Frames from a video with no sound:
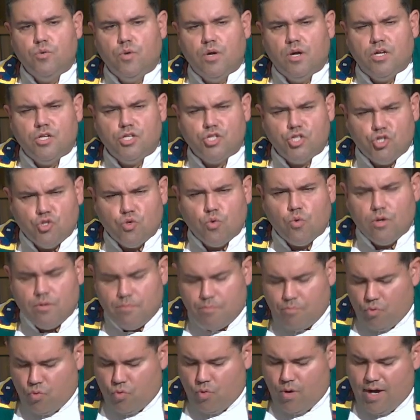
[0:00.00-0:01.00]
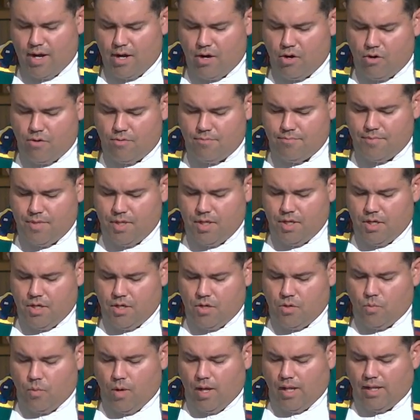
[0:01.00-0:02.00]
a short prayer
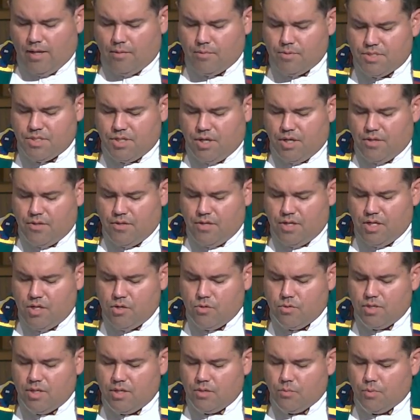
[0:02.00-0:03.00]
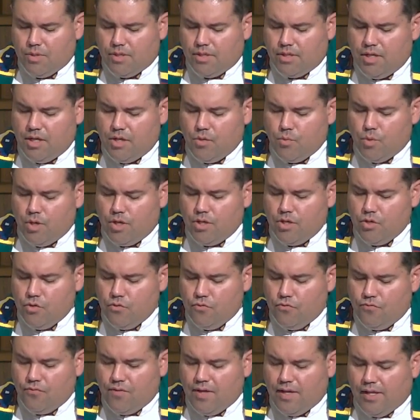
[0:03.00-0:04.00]
while I was on the unit with anyone who
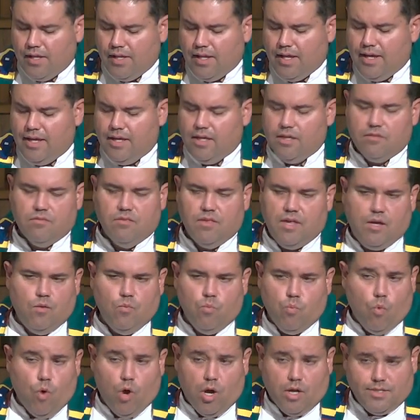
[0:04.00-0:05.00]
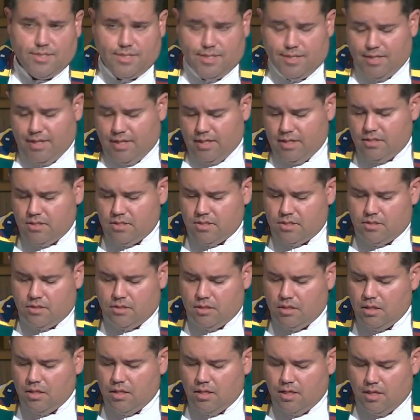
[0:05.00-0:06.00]
felt like they wanted it
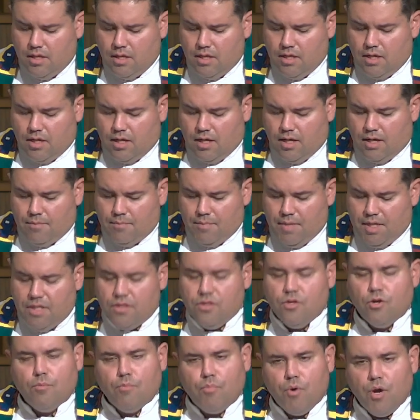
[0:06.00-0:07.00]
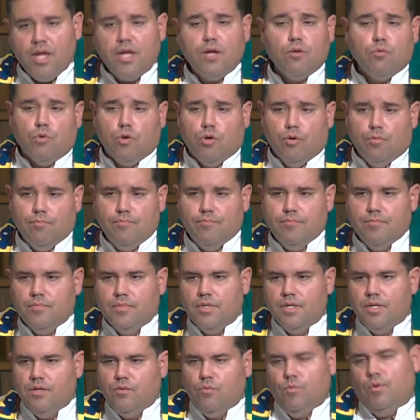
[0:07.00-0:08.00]
um, in their break room.
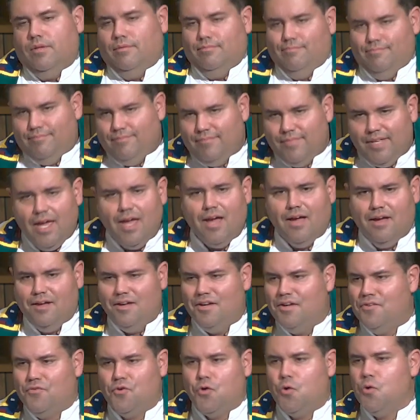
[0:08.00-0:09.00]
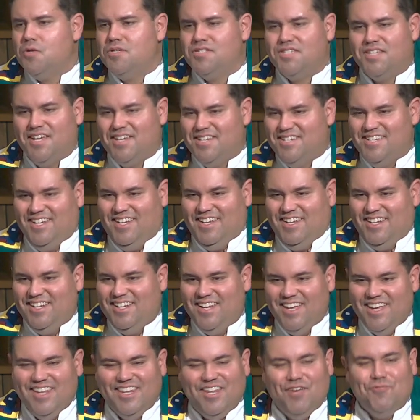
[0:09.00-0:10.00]
Well, yeah, of course I did.
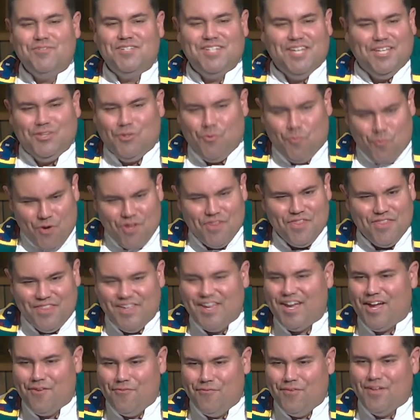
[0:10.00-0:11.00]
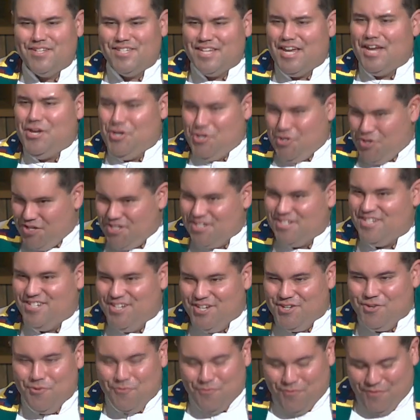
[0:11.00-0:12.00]
That was like the one thing I felt I could
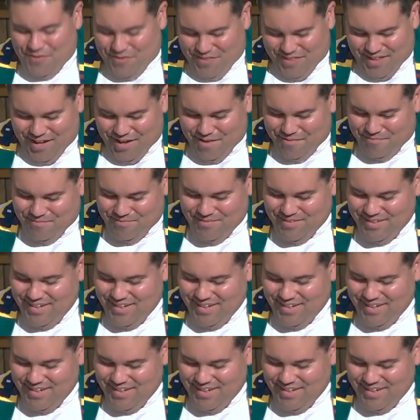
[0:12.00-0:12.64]
do for them.